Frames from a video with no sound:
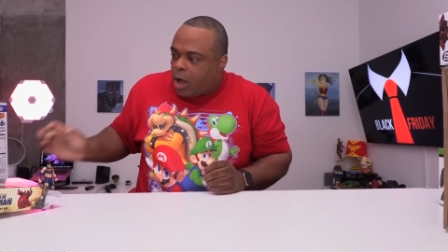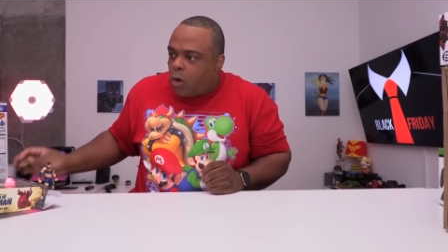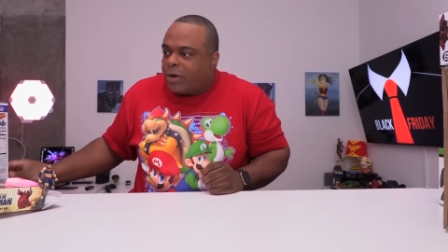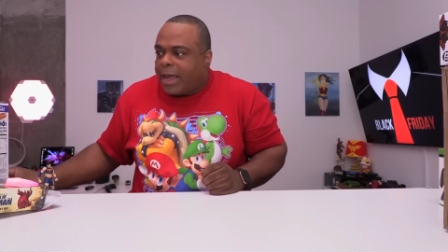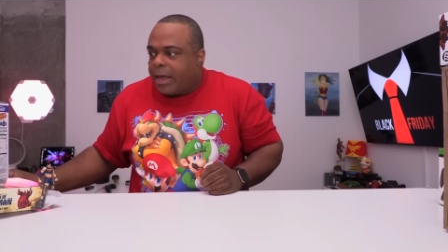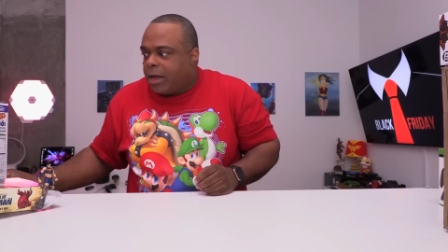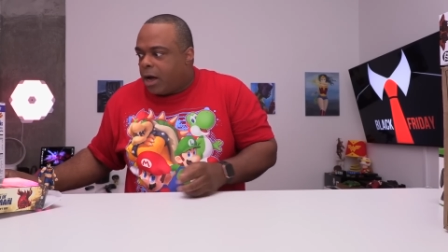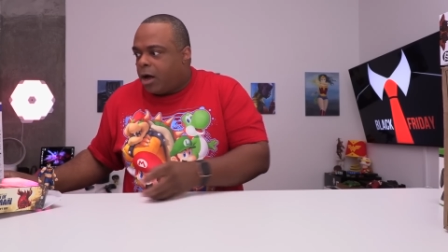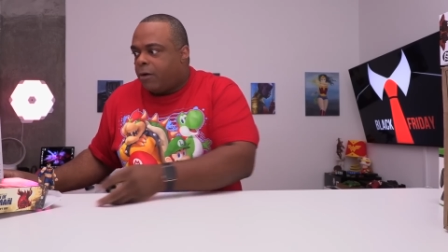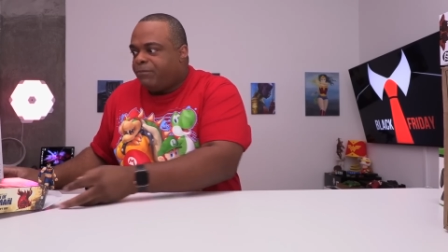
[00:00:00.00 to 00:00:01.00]
Okay.
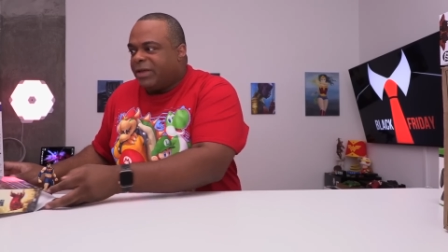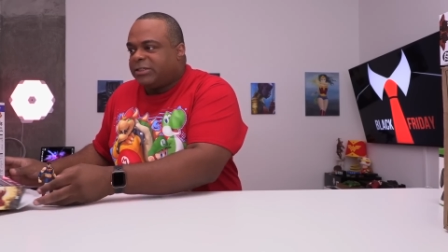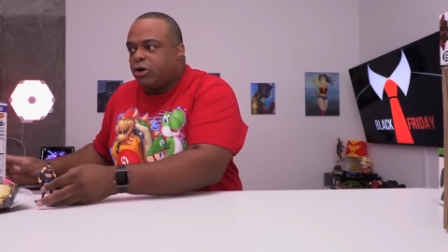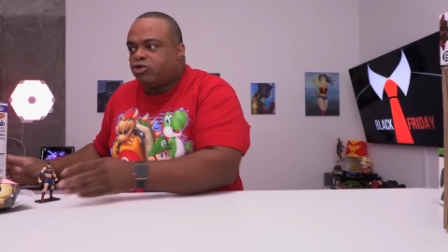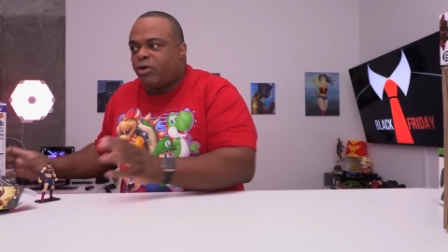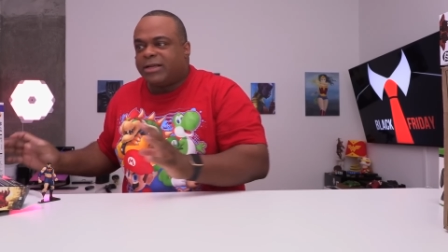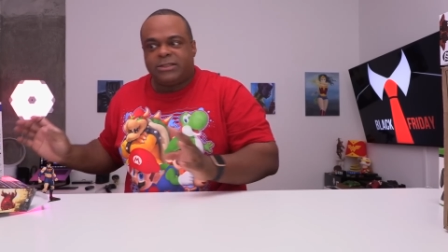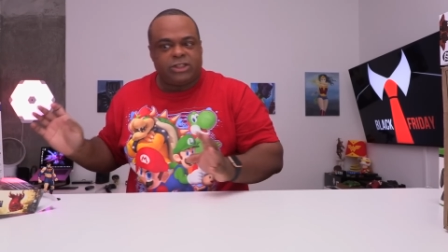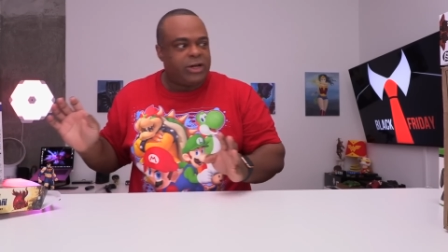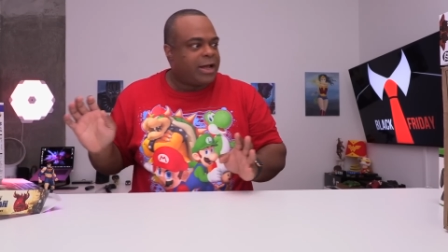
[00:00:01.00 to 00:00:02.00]
Uh, is there a
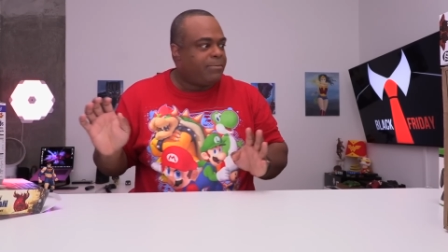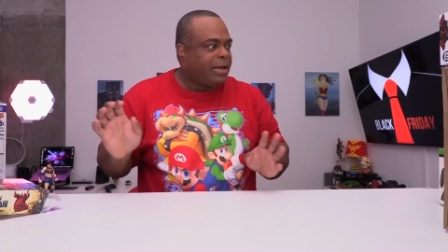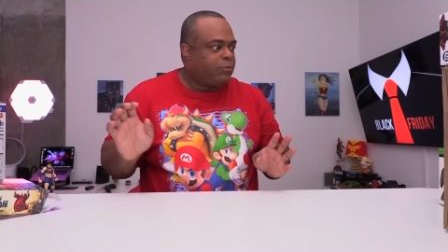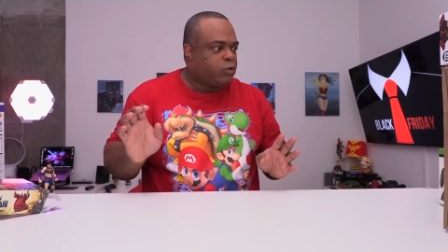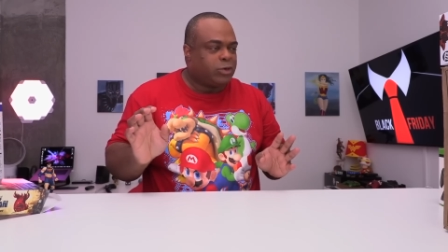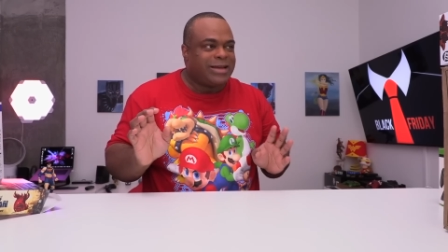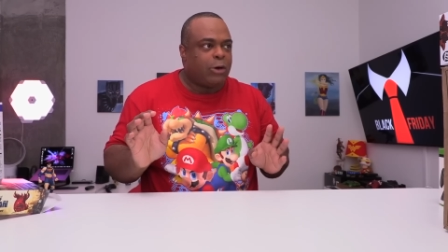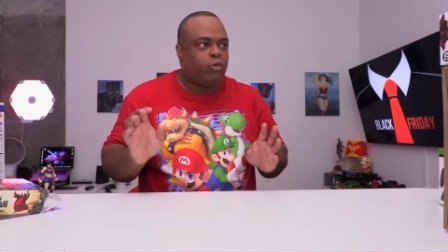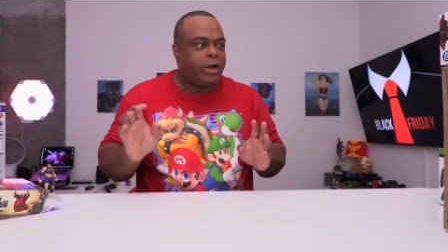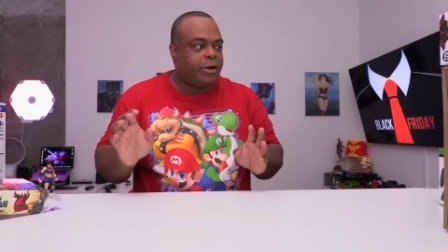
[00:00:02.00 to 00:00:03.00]
transition I can make where it's
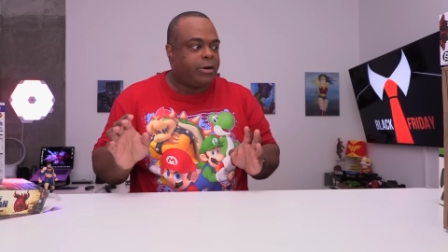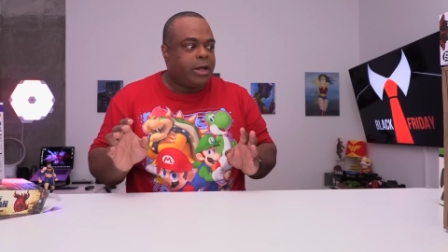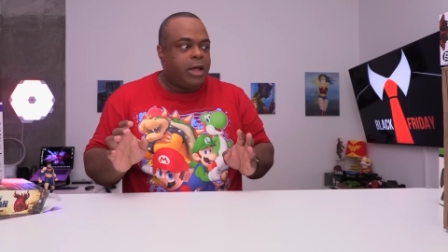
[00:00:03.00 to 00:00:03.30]
not weird?